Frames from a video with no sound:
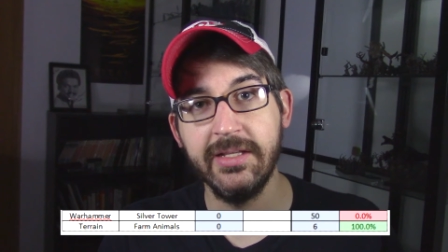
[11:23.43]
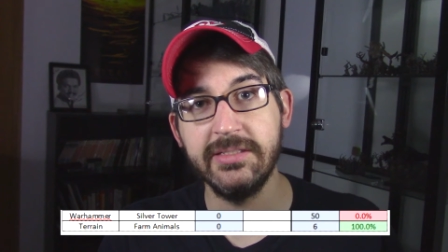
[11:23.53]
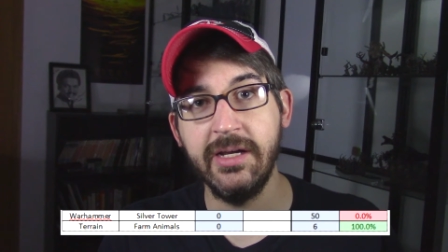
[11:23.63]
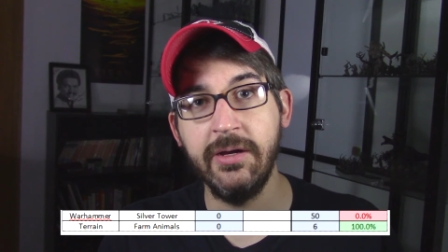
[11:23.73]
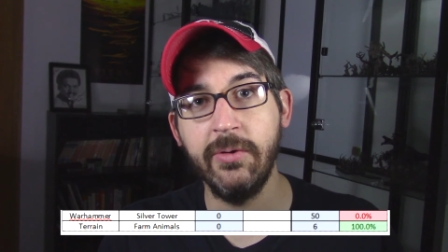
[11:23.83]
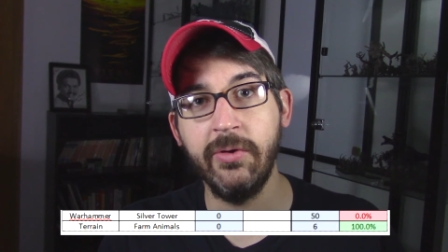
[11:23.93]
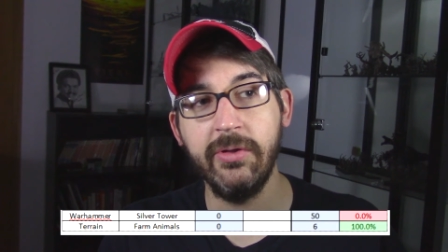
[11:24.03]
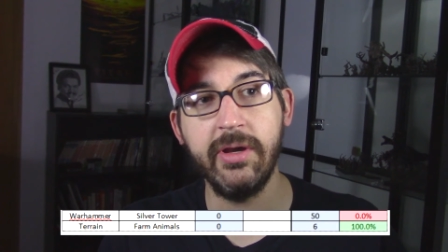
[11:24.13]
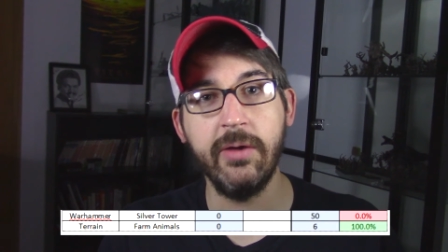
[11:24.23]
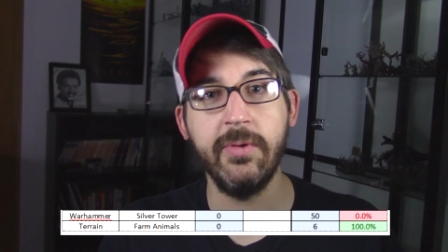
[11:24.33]
So
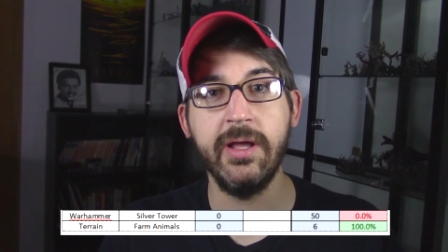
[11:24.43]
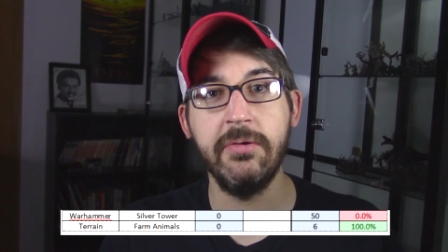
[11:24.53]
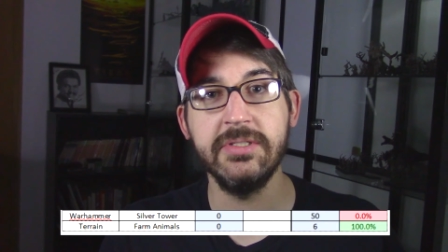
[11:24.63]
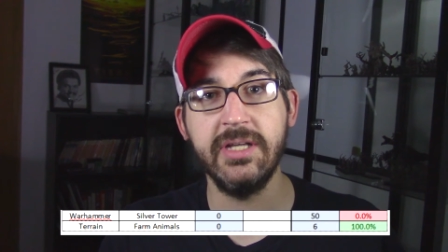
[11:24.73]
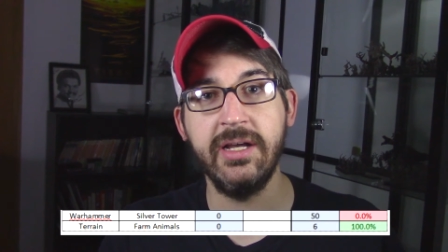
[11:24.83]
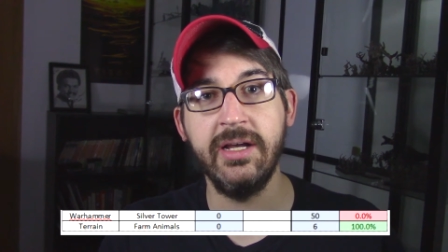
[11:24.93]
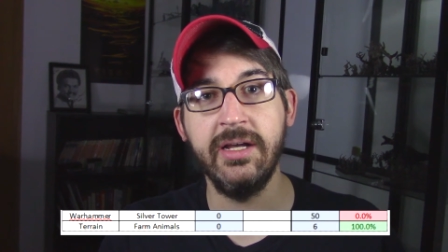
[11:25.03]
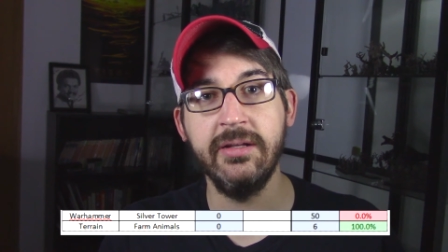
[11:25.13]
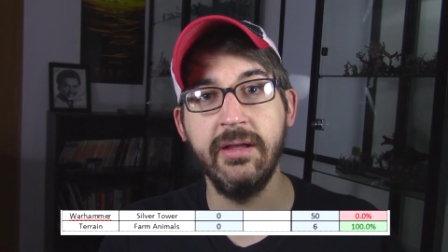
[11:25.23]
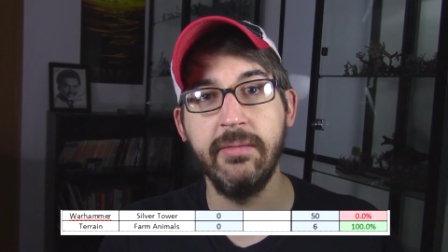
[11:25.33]
earlier when I was
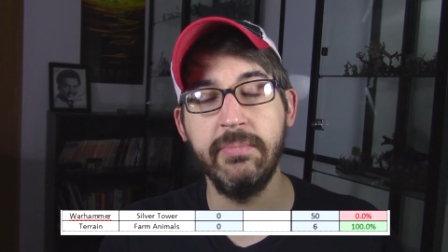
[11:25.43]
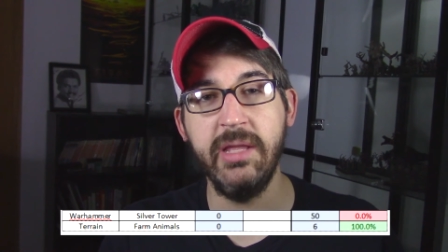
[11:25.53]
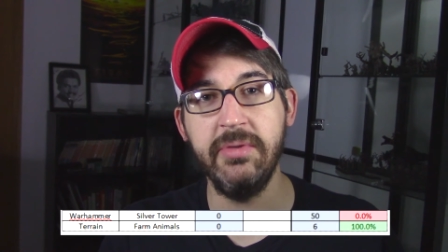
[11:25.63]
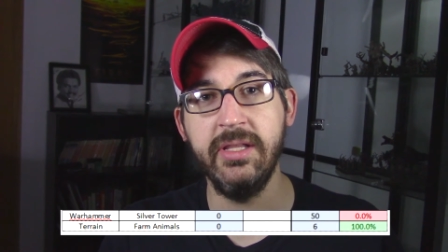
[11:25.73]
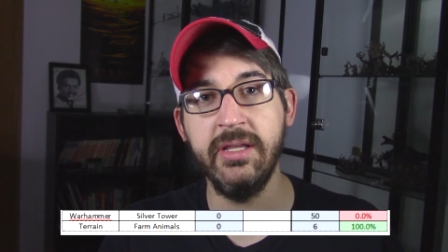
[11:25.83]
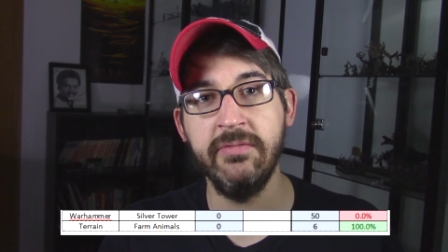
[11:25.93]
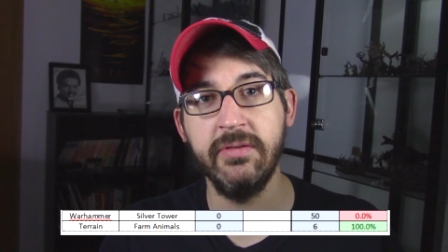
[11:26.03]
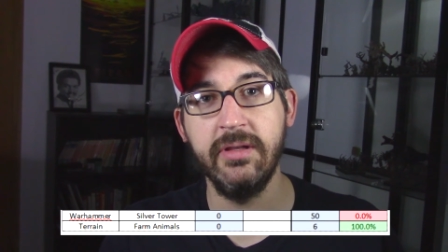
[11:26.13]
on baby leave,